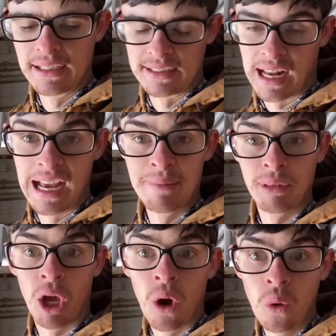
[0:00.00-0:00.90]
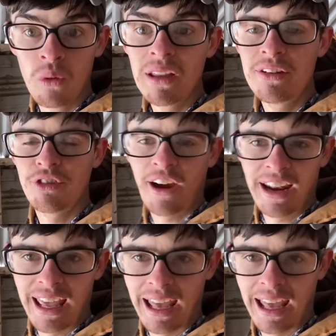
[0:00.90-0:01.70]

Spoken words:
and I am the only red hat